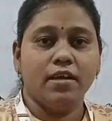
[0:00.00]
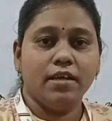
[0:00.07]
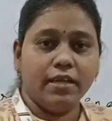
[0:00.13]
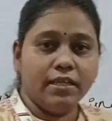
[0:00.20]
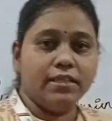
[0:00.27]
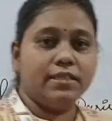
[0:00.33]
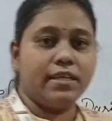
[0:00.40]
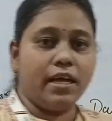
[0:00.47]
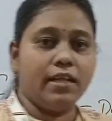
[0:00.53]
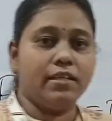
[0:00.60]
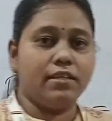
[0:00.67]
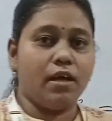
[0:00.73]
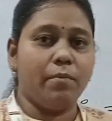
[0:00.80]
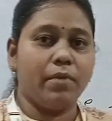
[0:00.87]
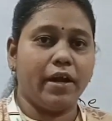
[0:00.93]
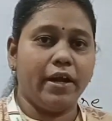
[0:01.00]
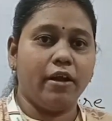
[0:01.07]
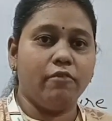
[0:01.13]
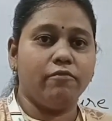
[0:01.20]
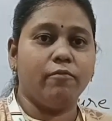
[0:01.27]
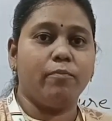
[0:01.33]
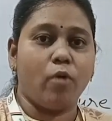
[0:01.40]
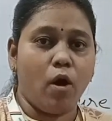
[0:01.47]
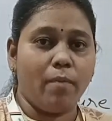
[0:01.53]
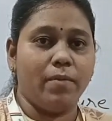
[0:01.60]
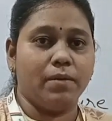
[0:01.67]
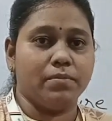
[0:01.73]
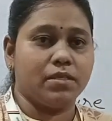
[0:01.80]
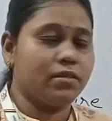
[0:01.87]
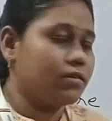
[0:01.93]
in some kind of
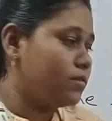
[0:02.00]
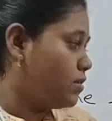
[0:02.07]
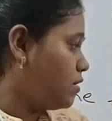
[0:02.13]
problems.